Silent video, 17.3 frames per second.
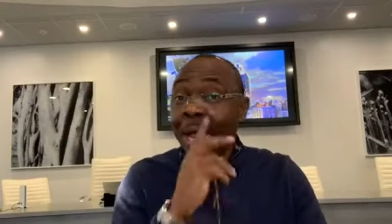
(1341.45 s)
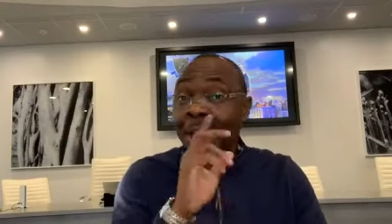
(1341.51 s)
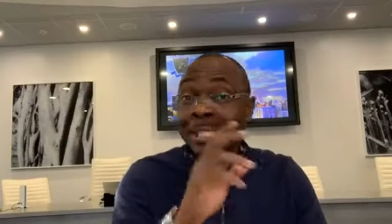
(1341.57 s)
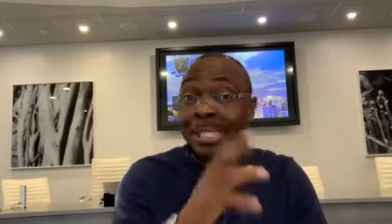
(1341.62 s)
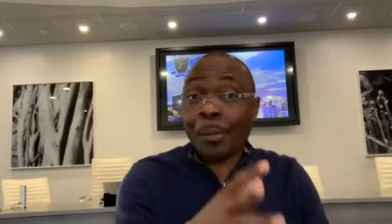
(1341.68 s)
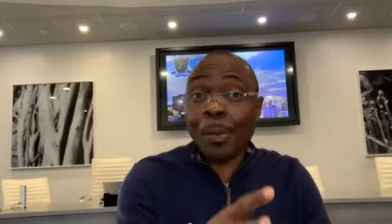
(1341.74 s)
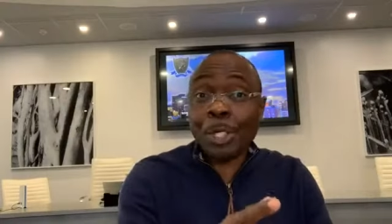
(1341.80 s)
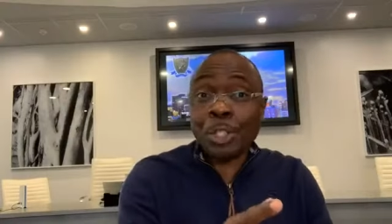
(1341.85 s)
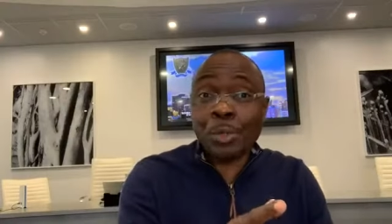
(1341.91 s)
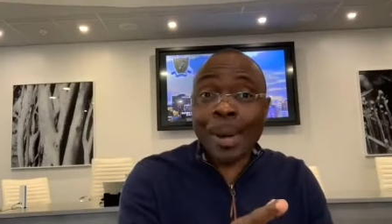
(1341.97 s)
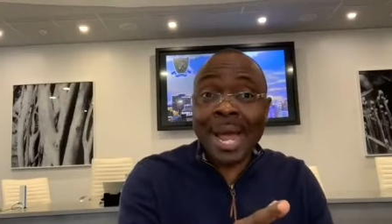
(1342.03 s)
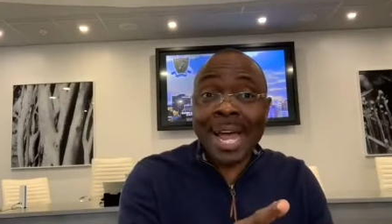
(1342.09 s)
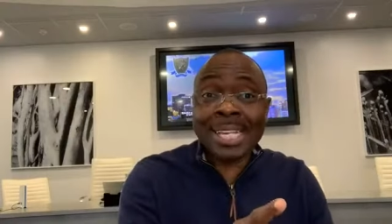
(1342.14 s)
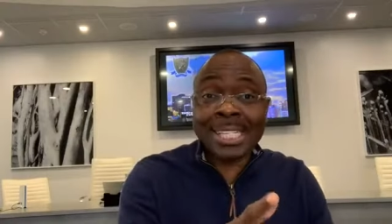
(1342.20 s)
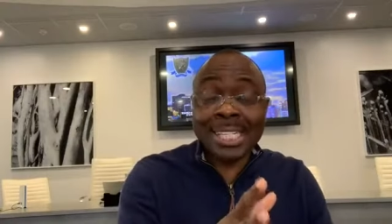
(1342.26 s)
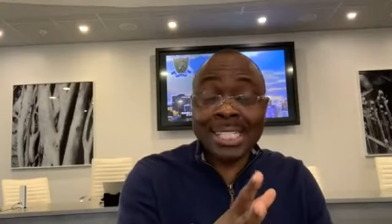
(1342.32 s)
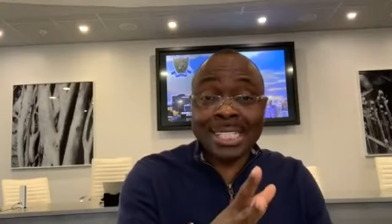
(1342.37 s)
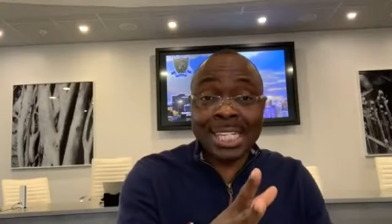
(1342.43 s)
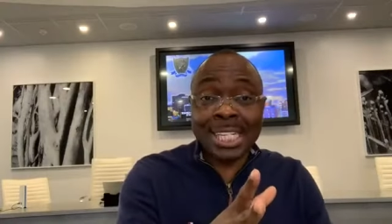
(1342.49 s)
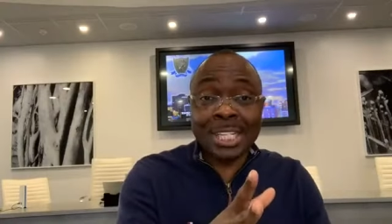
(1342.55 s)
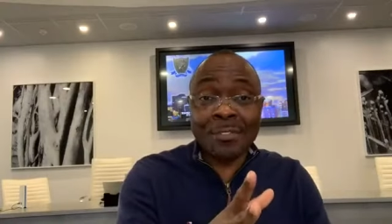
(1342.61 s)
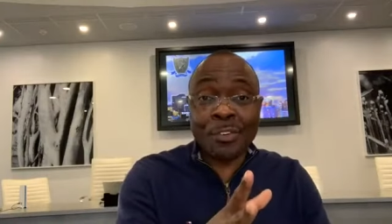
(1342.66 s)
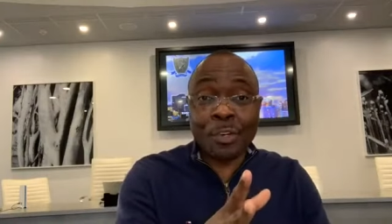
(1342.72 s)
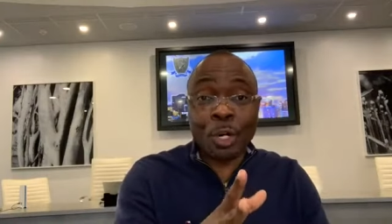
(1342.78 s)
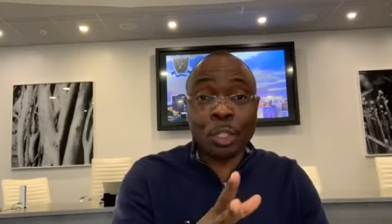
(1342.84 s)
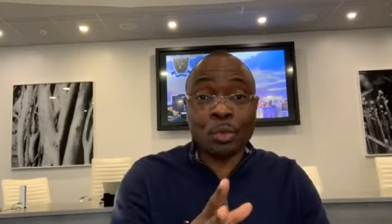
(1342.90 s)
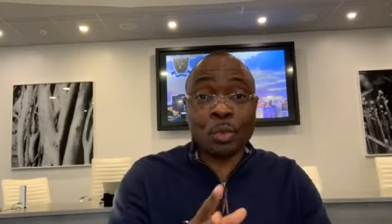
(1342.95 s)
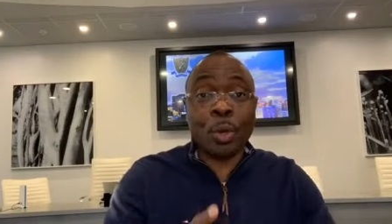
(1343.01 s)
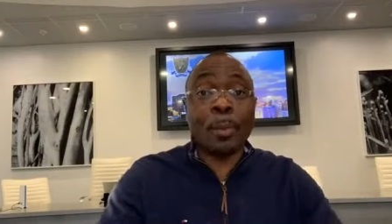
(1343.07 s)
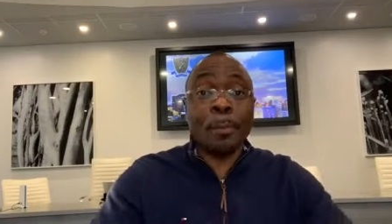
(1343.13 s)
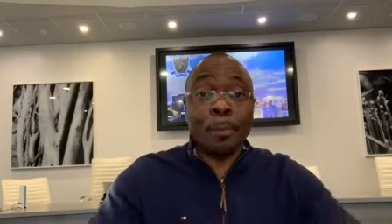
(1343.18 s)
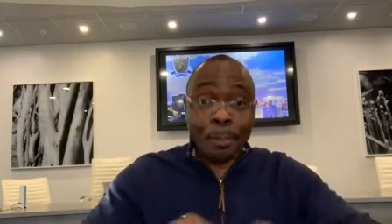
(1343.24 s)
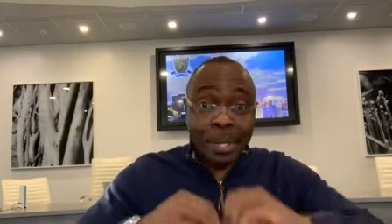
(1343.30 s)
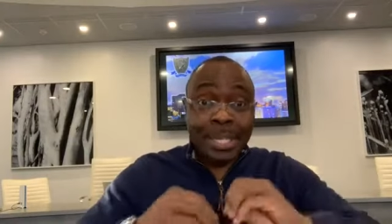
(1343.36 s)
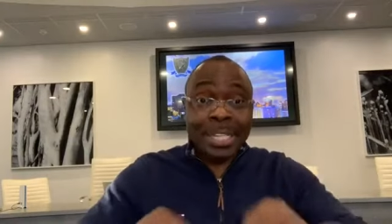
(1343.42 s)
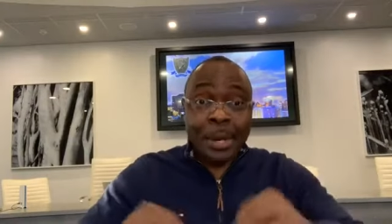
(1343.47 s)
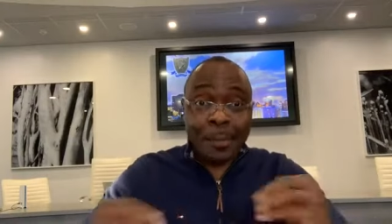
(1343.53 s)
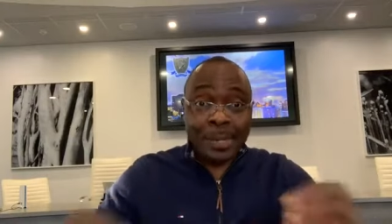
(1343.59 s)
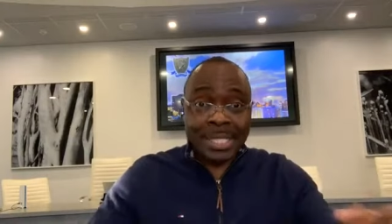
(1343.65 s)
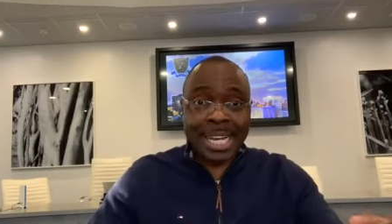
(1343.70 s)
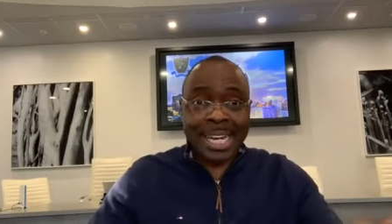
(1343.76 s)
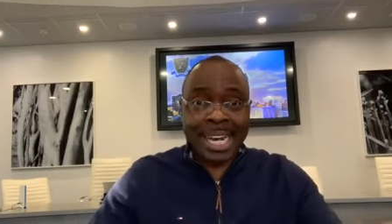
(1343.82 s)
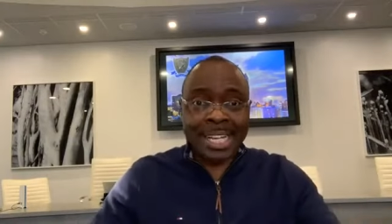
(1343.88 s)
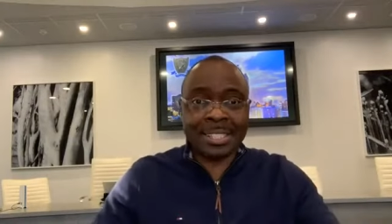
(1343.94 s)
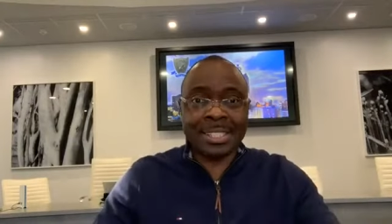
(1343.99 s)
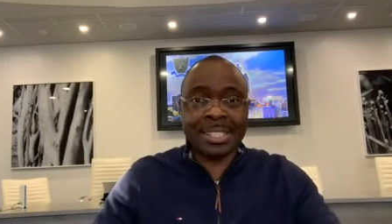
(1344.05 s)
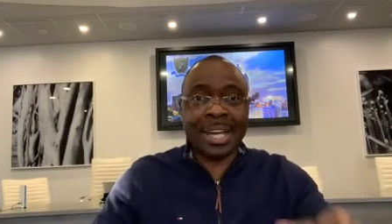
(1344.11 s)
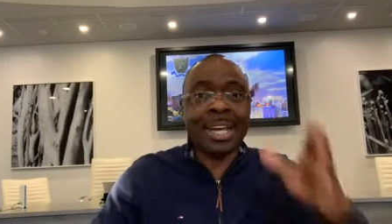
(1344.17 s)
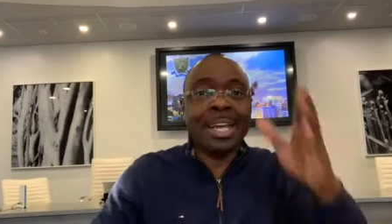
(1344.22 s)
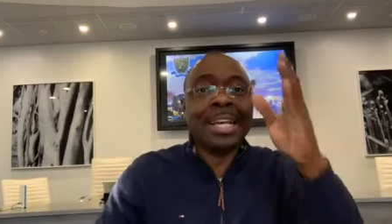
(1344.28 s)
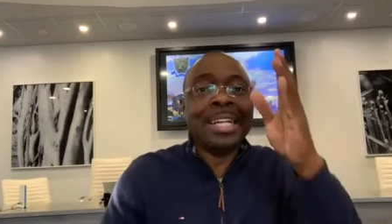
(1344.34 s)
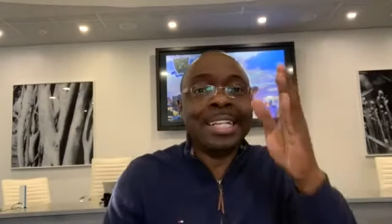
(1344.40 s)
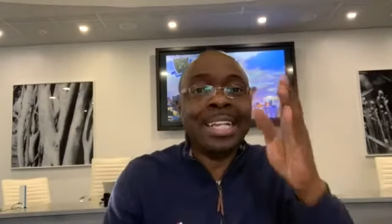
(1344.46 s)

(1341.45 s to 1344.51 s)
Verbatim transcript: I said, what you are asking is a difficult one, but there is an answer.